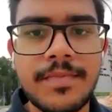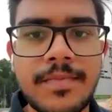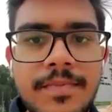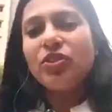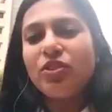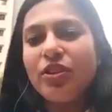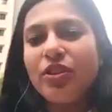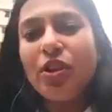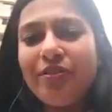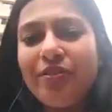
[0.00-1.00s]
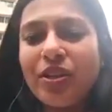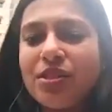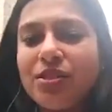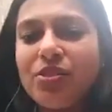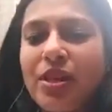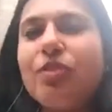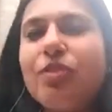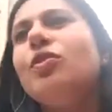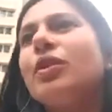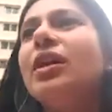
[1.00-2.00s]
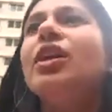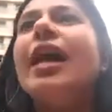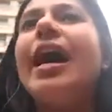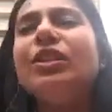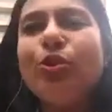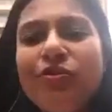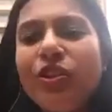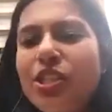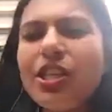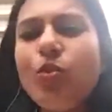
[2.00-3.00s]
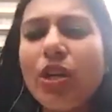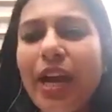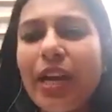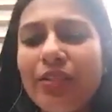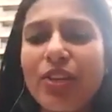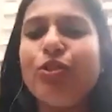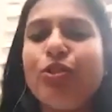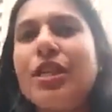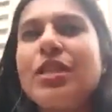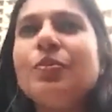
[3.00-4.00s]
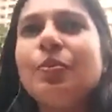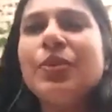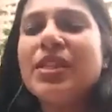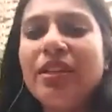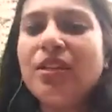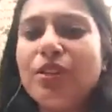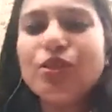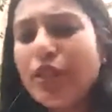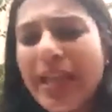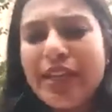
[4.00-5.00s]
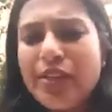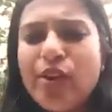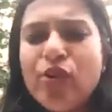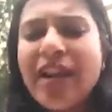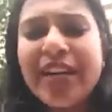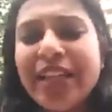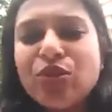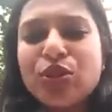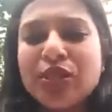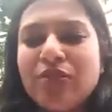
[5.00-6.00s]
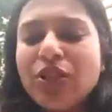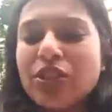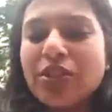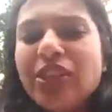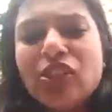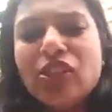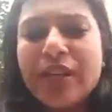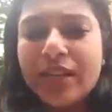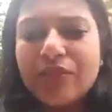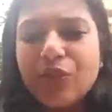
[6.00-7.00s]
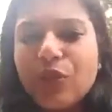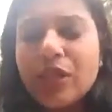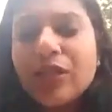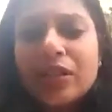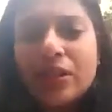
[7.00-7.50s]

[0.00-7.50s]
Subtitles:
Okay, so right now you're having your classes together. Okay. And so in first year, what kind of things do you study? There are no finance courses in first year, right? Just one elective, you said.